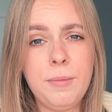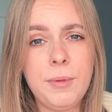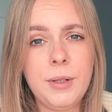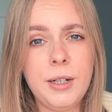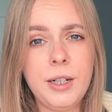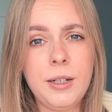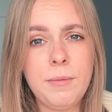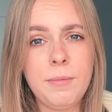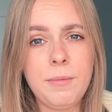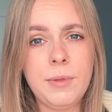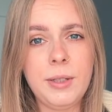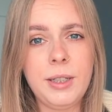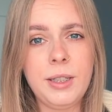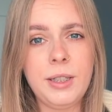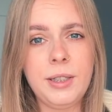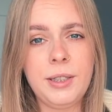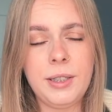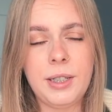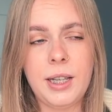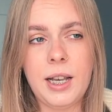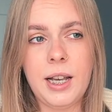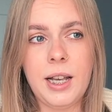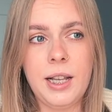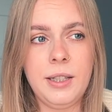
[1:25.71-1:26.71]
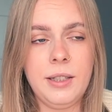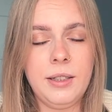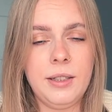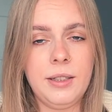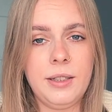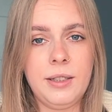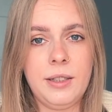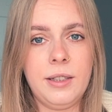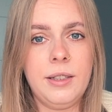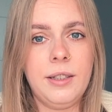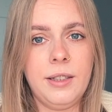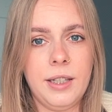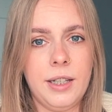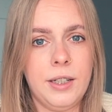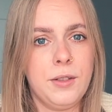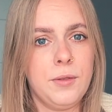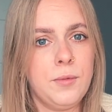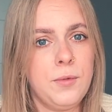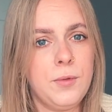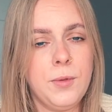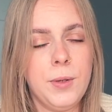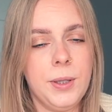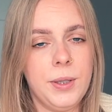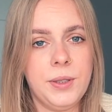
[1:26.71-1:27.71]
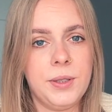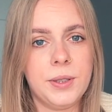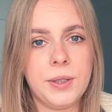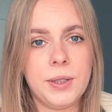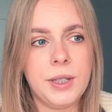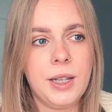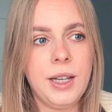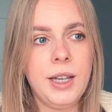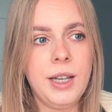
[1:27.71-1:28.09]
apartment, and that was